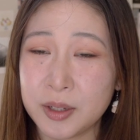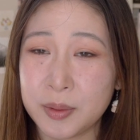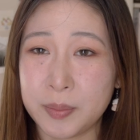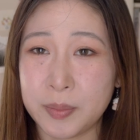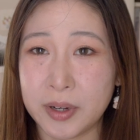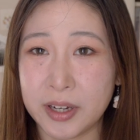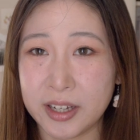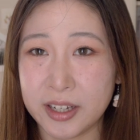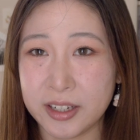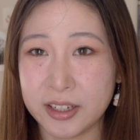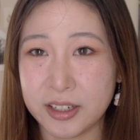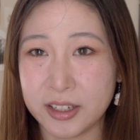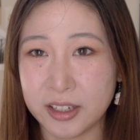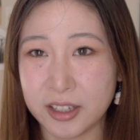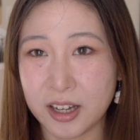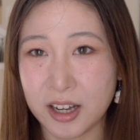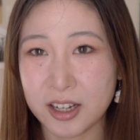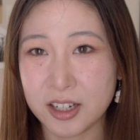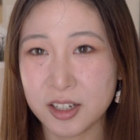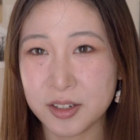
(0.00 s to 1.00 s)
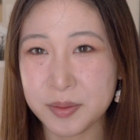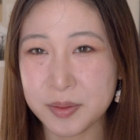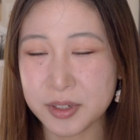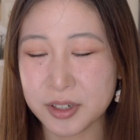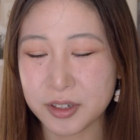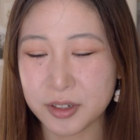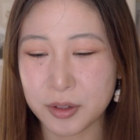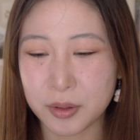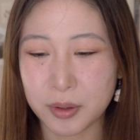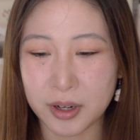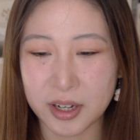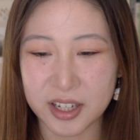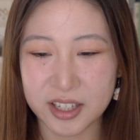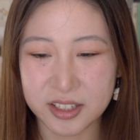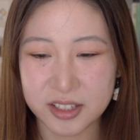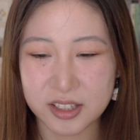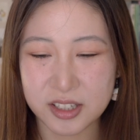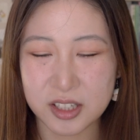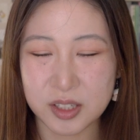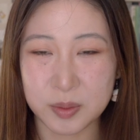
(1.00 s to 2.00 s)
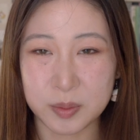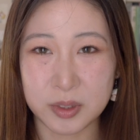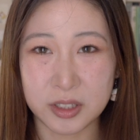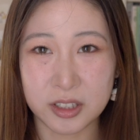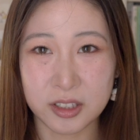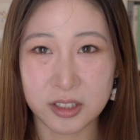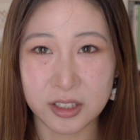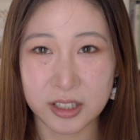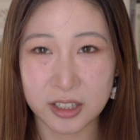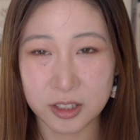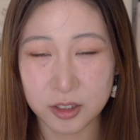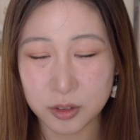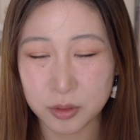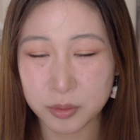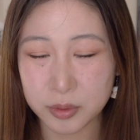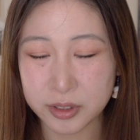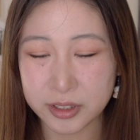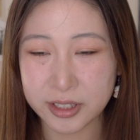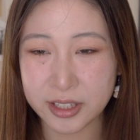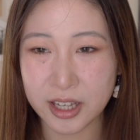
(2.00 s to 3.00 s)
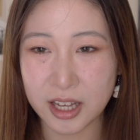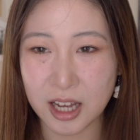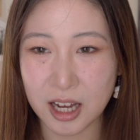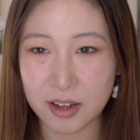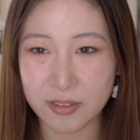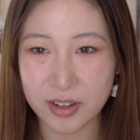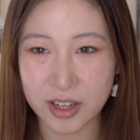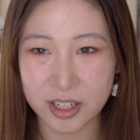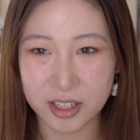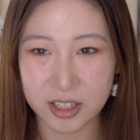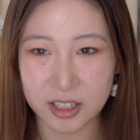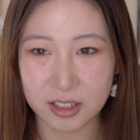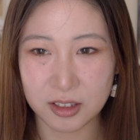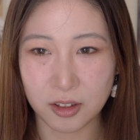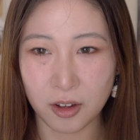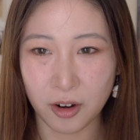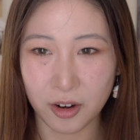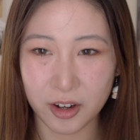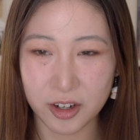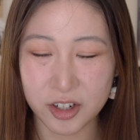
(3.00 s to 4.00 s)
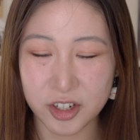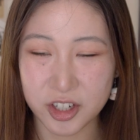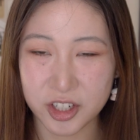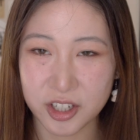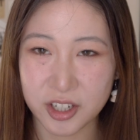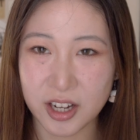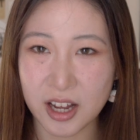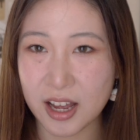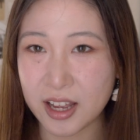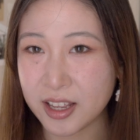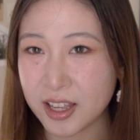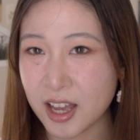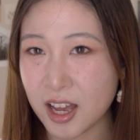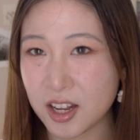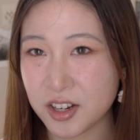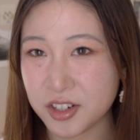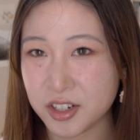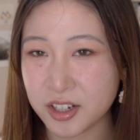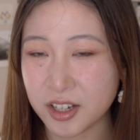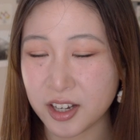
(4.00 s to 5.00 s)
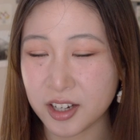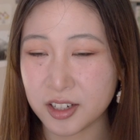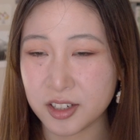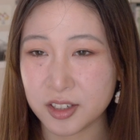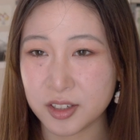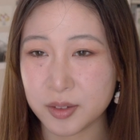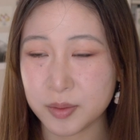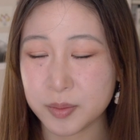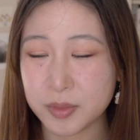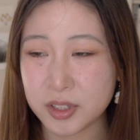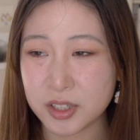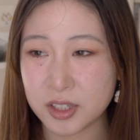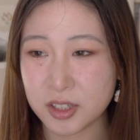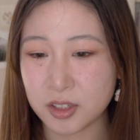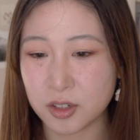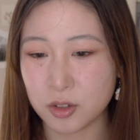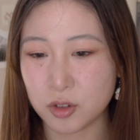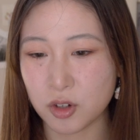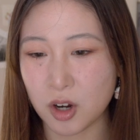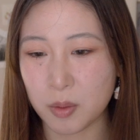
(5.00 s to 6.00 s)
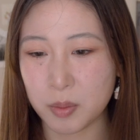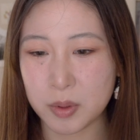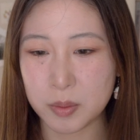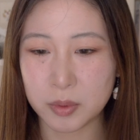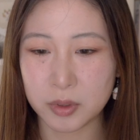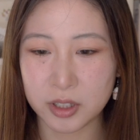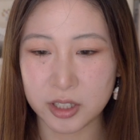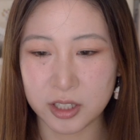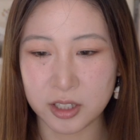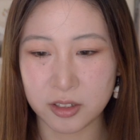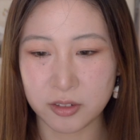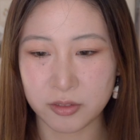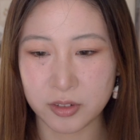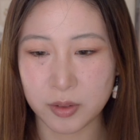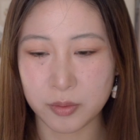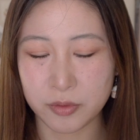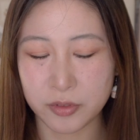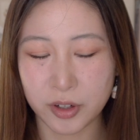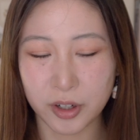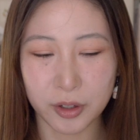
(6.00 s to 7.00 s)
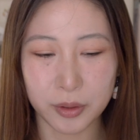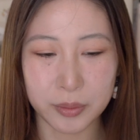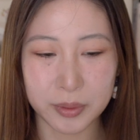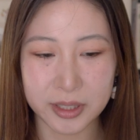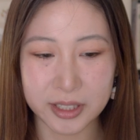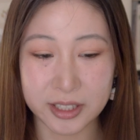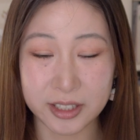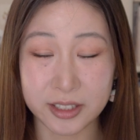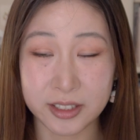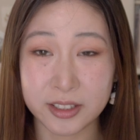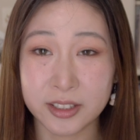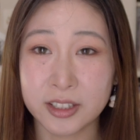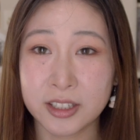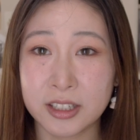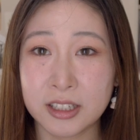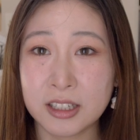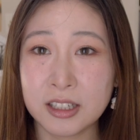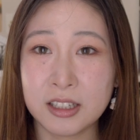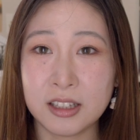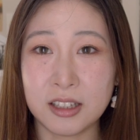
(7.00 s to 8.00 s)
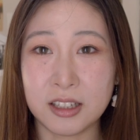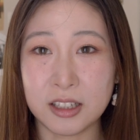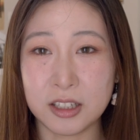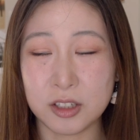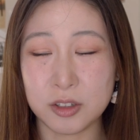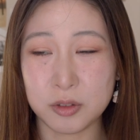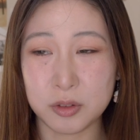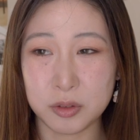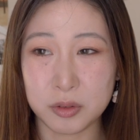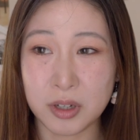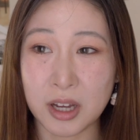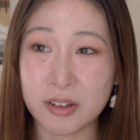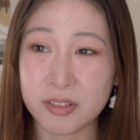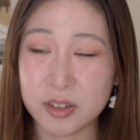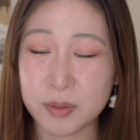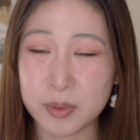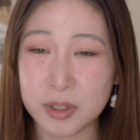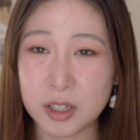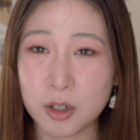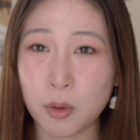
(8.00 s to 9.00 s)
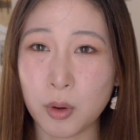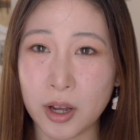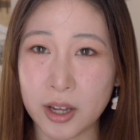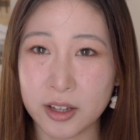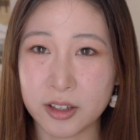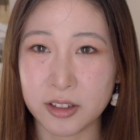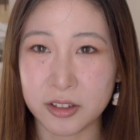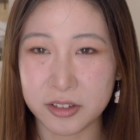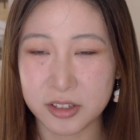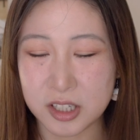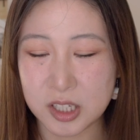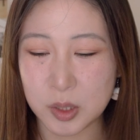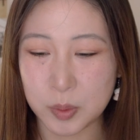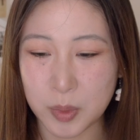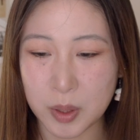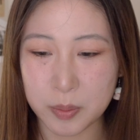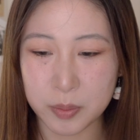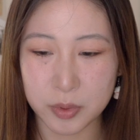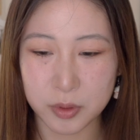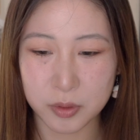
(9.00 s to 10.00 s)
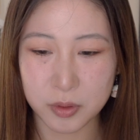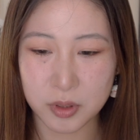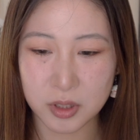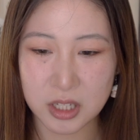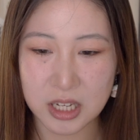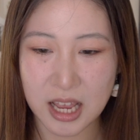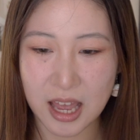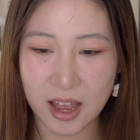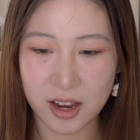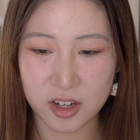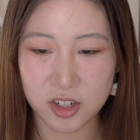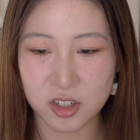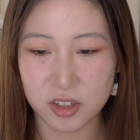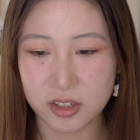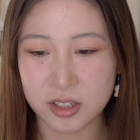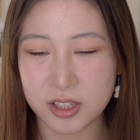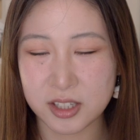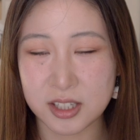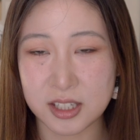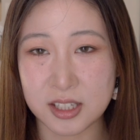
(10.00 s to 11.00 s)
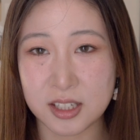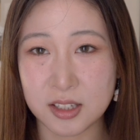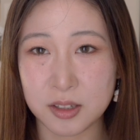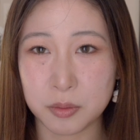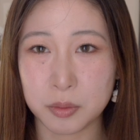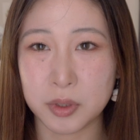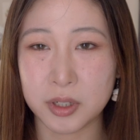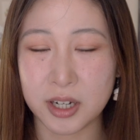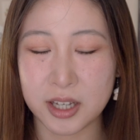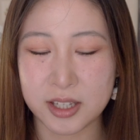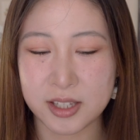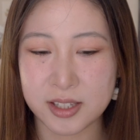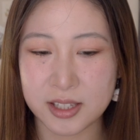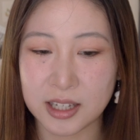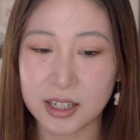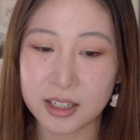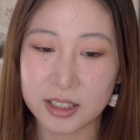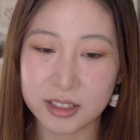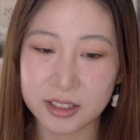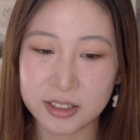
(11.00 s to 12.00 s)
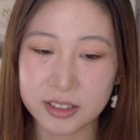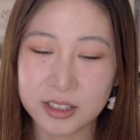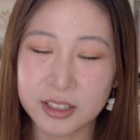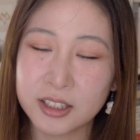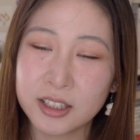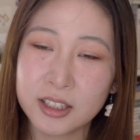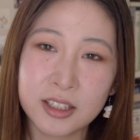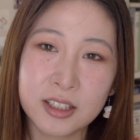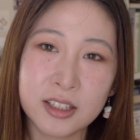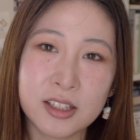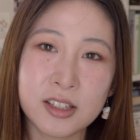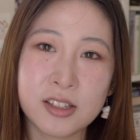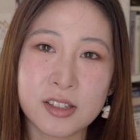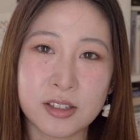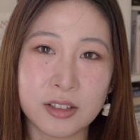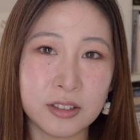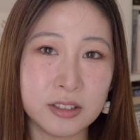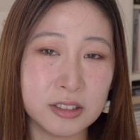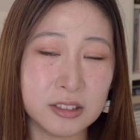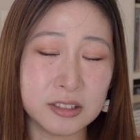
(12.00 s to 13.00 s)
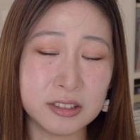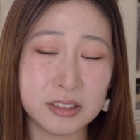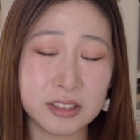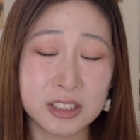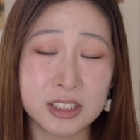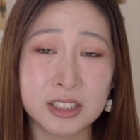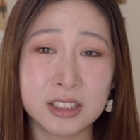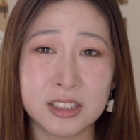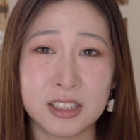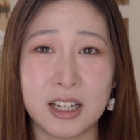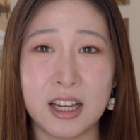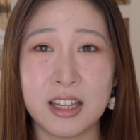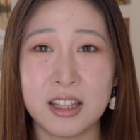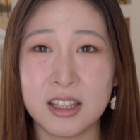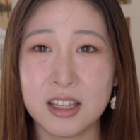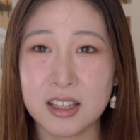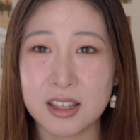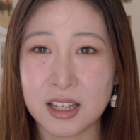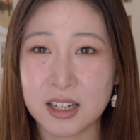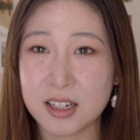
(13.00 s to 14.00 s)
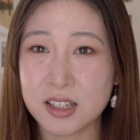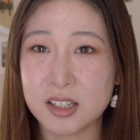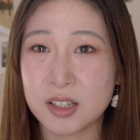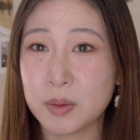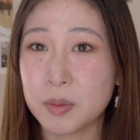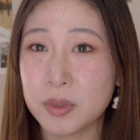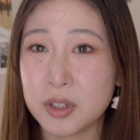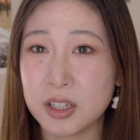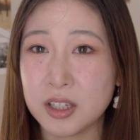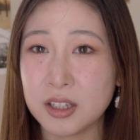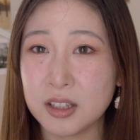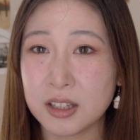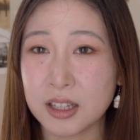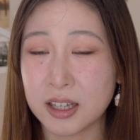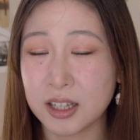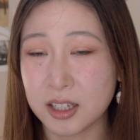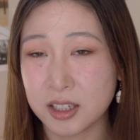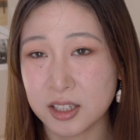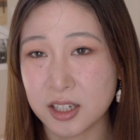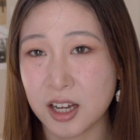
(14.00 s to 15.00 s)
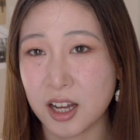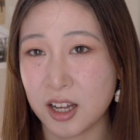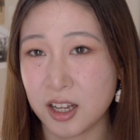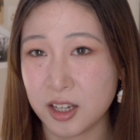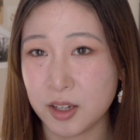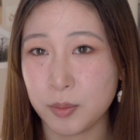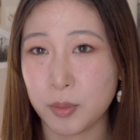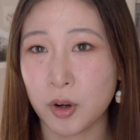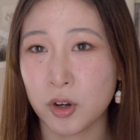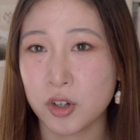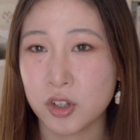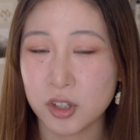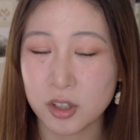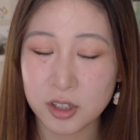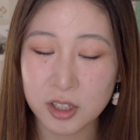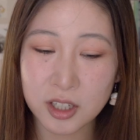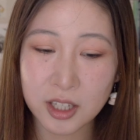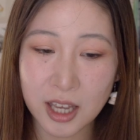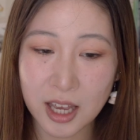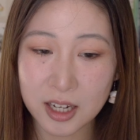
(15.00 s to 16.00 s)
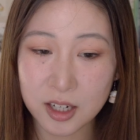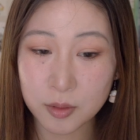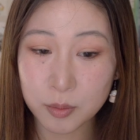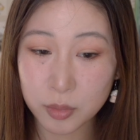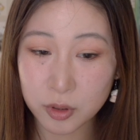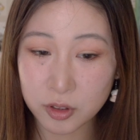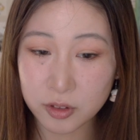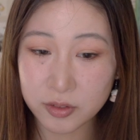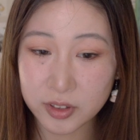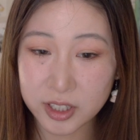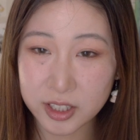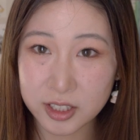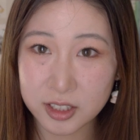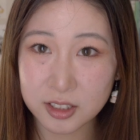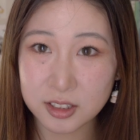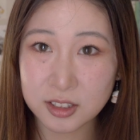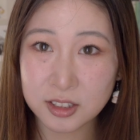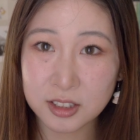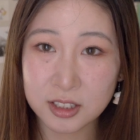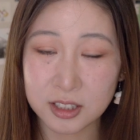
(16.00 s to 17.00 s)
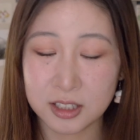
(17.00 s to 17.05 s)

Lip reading: My items are quite small, and I don't really have any large eye-catching items to draw people in from far away. Like, you do have to be quite close to my booth to actually see what I sell. So I think that is something that I personally can improve on.